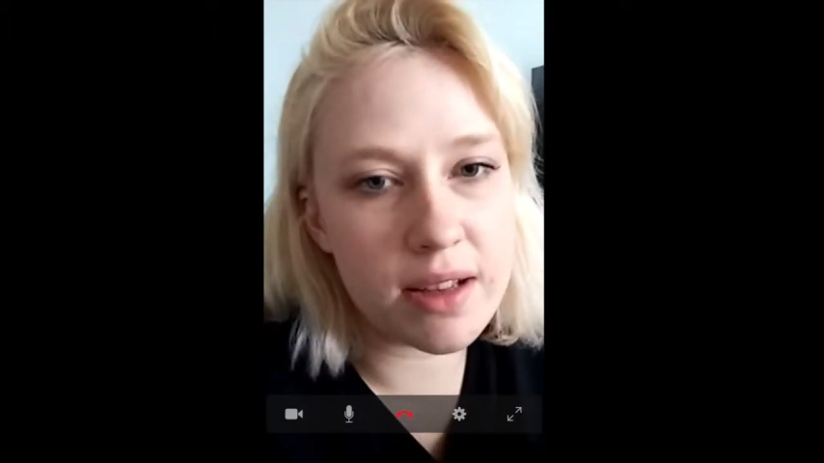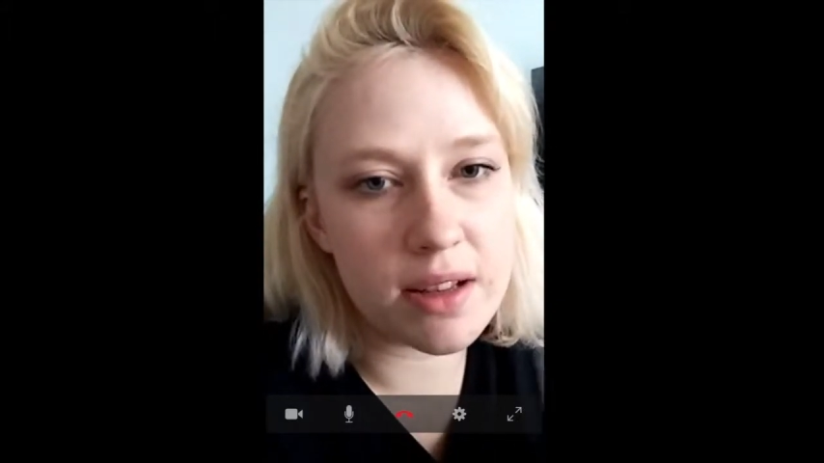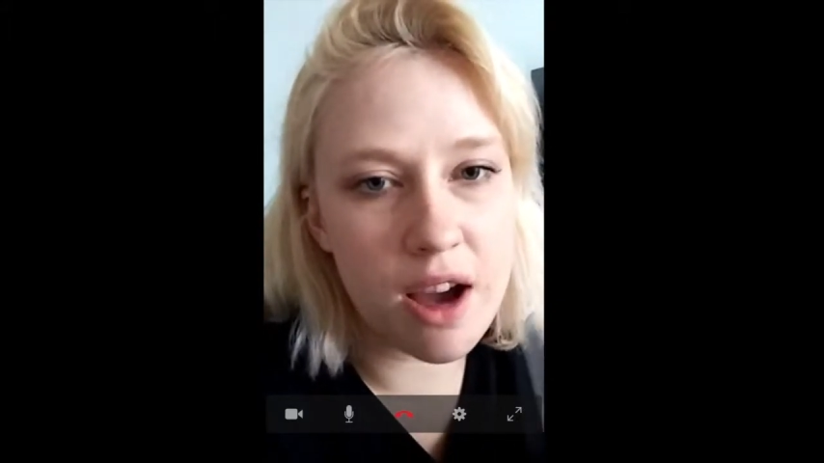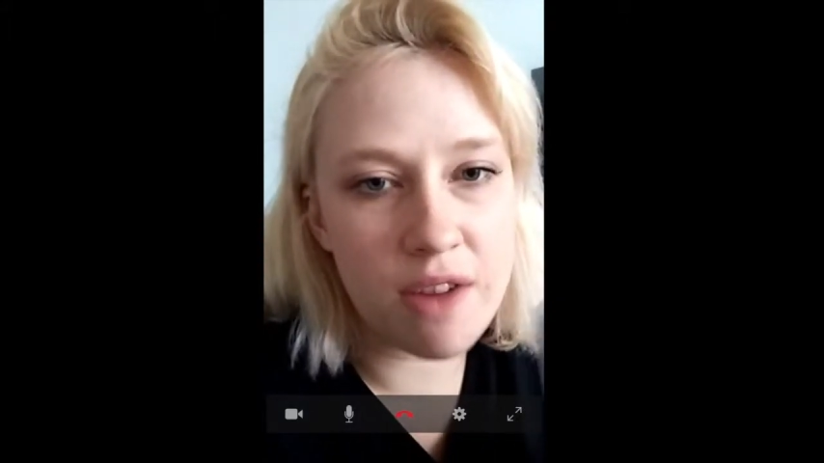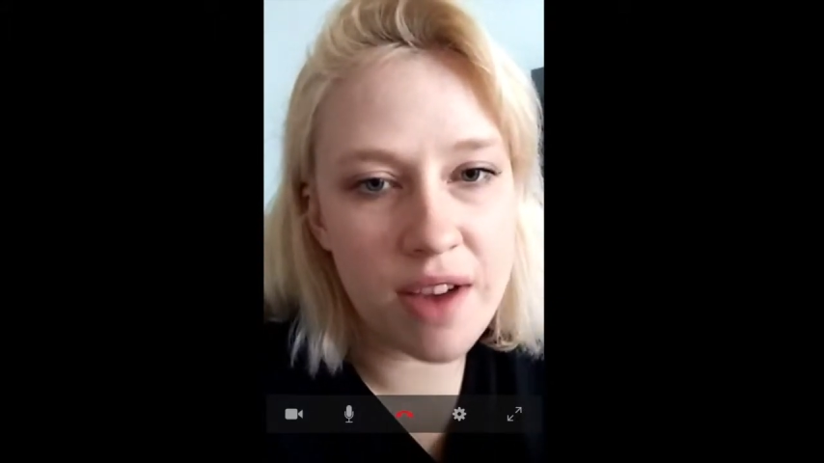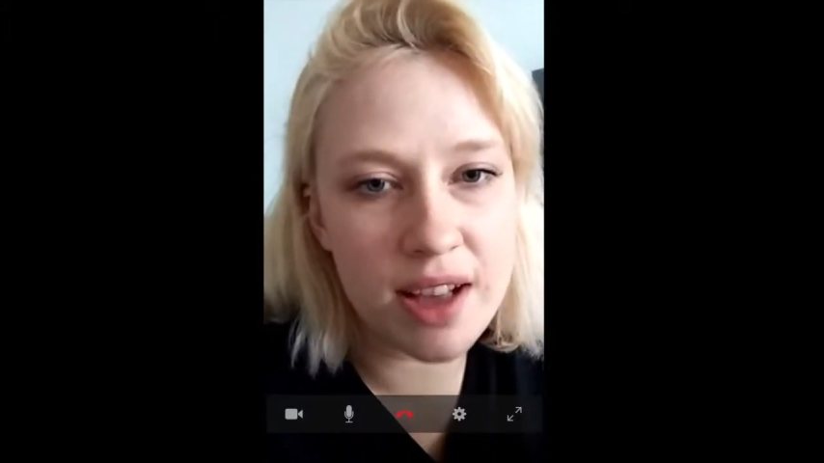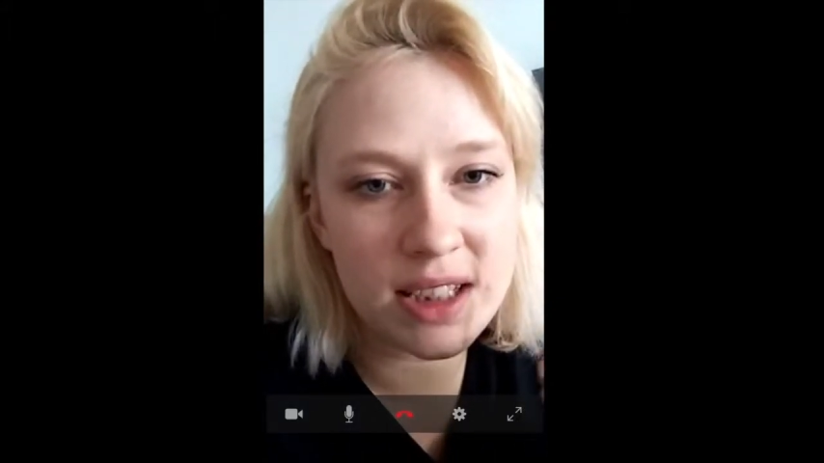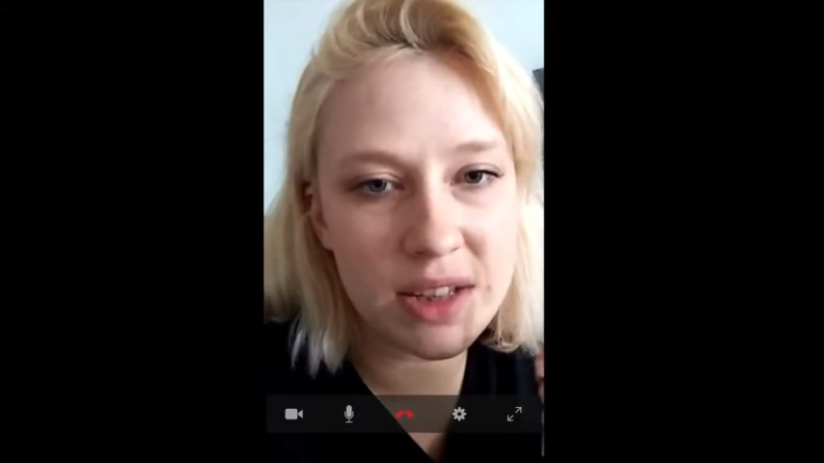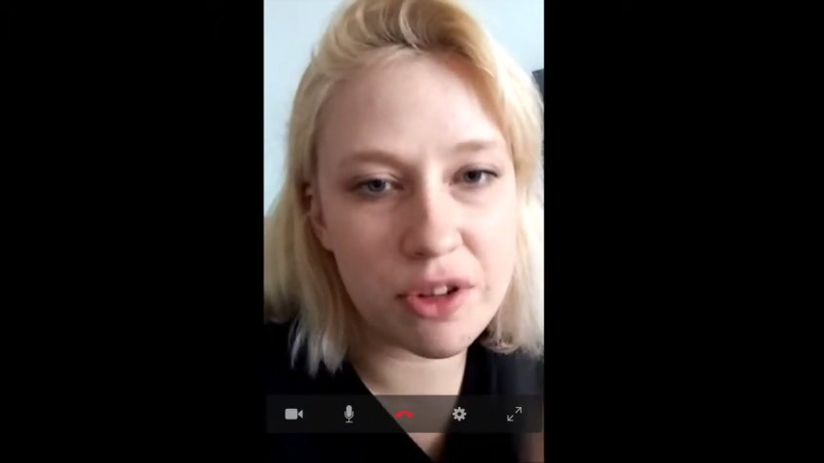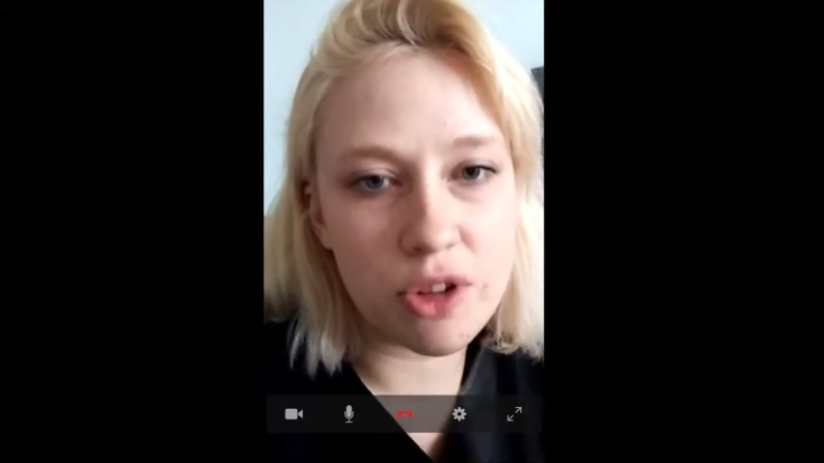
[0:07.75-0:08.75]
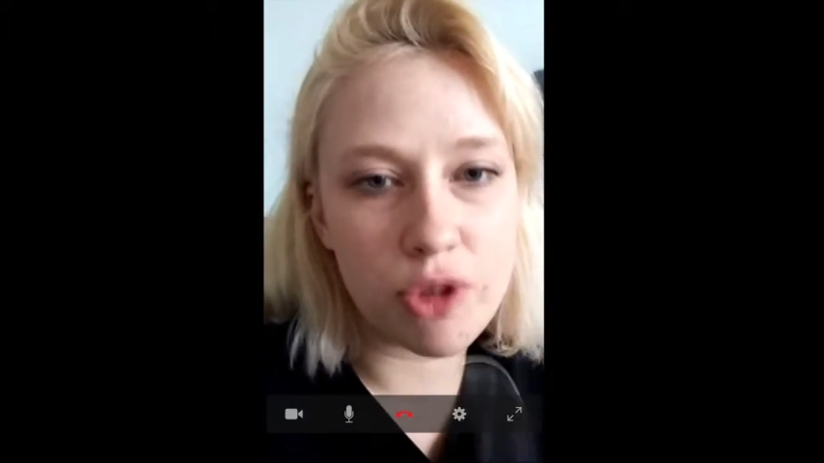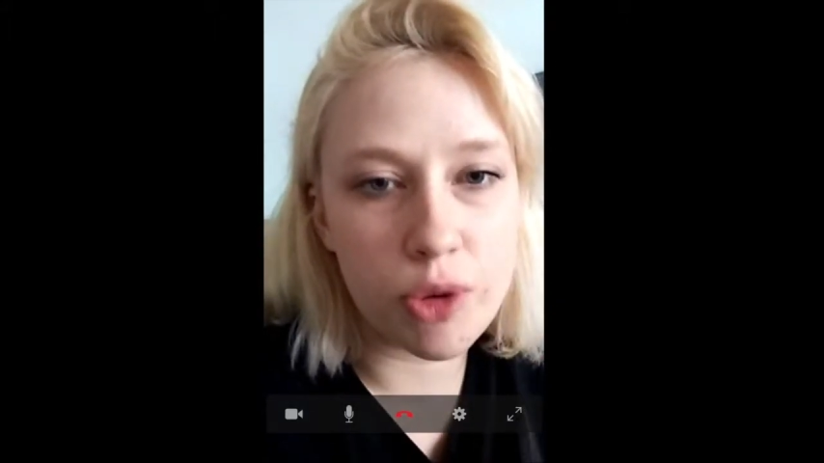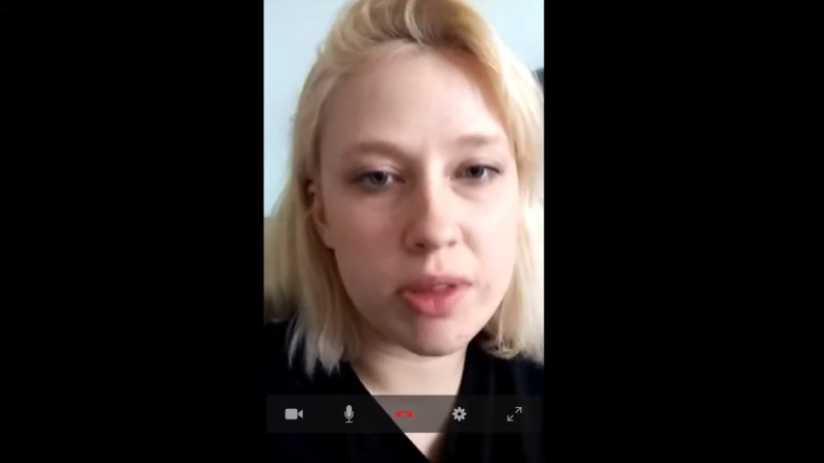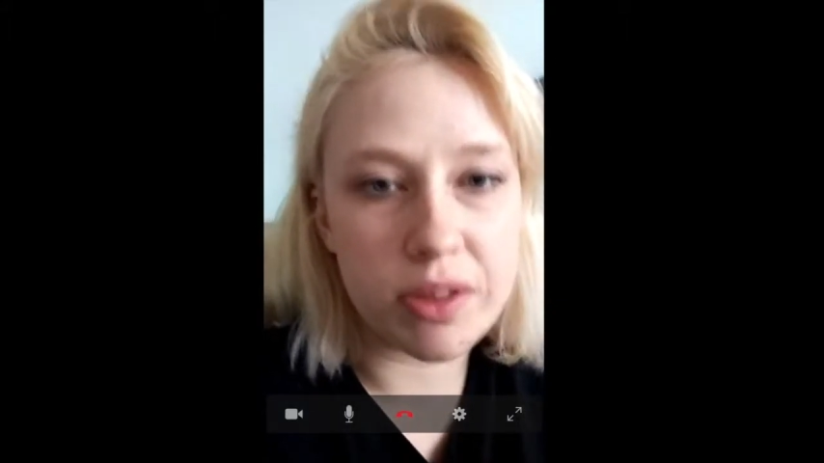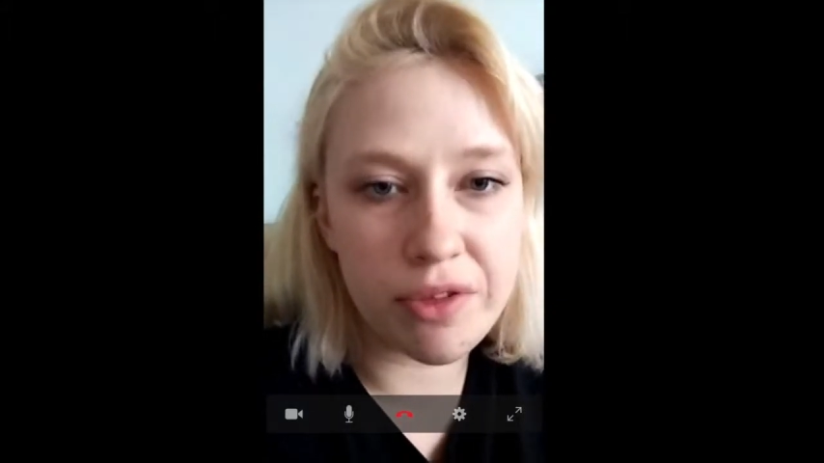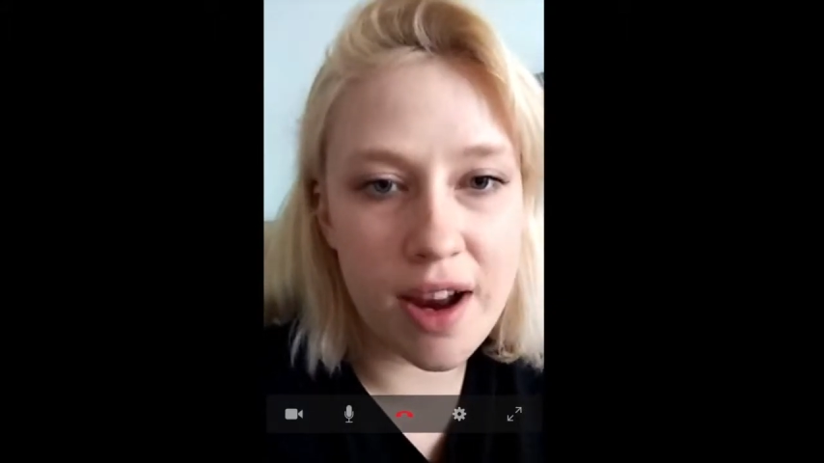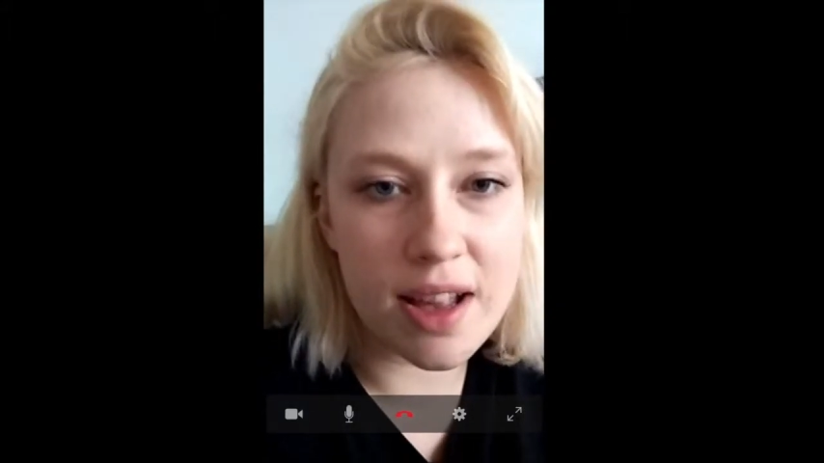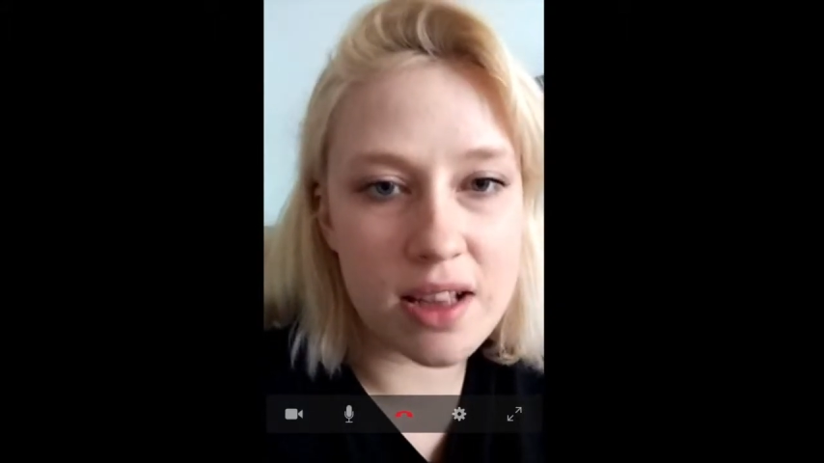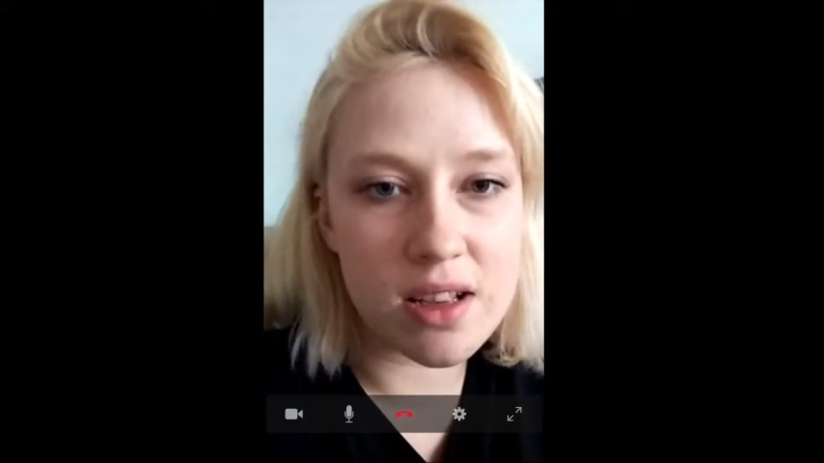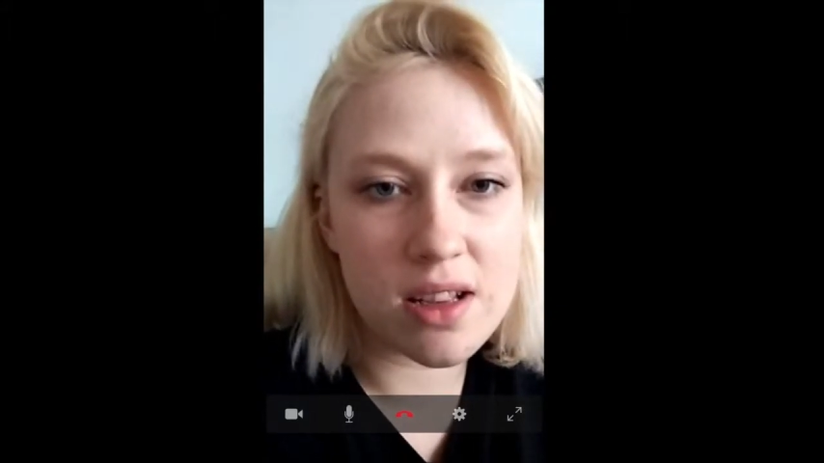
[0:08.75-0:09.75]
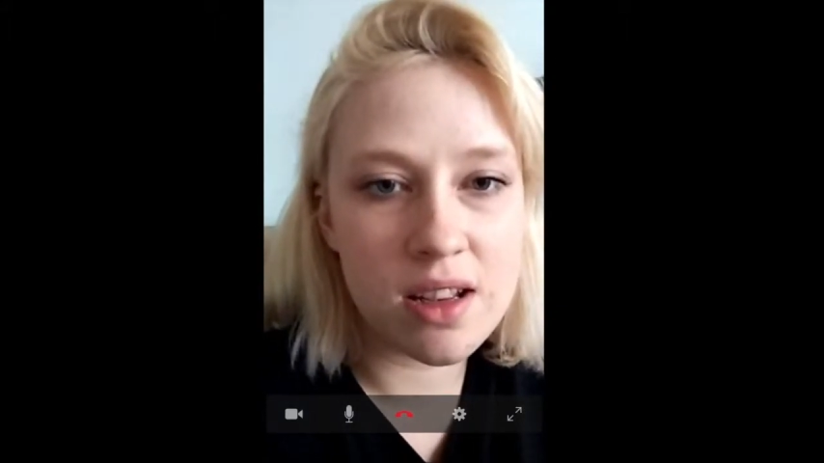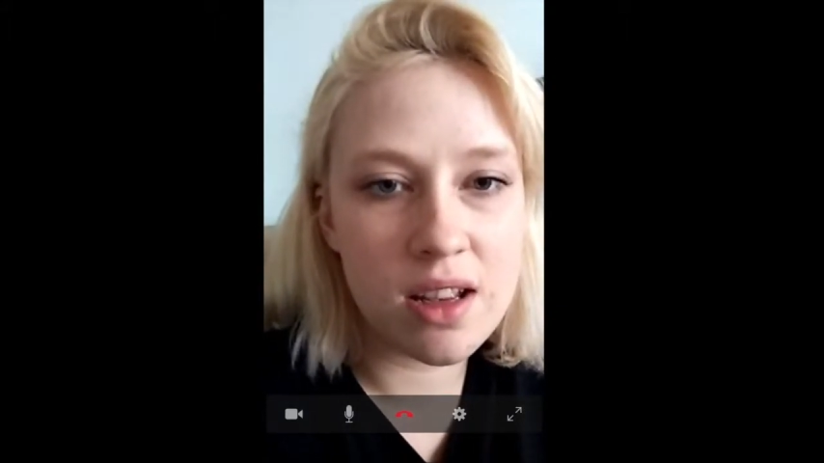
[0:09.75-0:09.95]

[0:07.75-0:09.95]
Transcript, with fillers: I've had different groups of friends